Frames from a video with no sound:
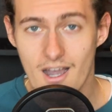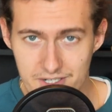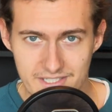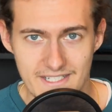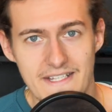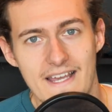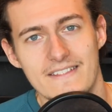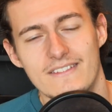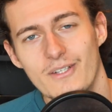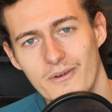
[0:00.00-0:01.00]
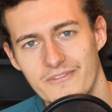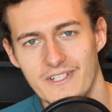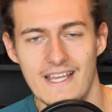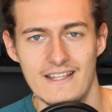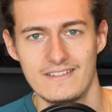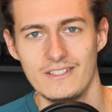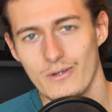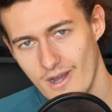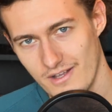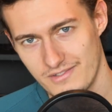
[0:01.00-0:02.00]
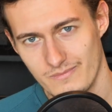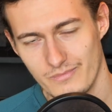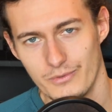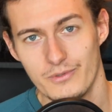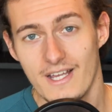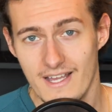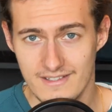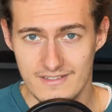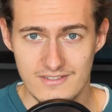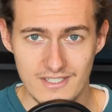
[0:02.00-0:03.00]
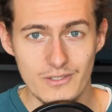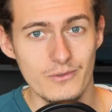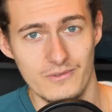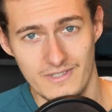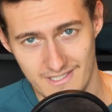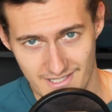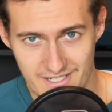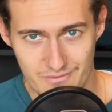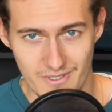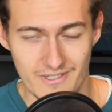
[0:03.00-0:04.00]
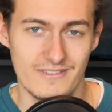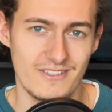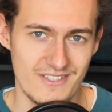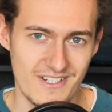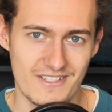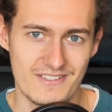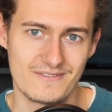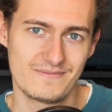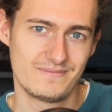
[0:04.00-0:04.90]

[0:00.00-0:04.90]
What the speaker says: Other than that, don't forget, you're awesome, Brew, and see you in the next one. Cheers!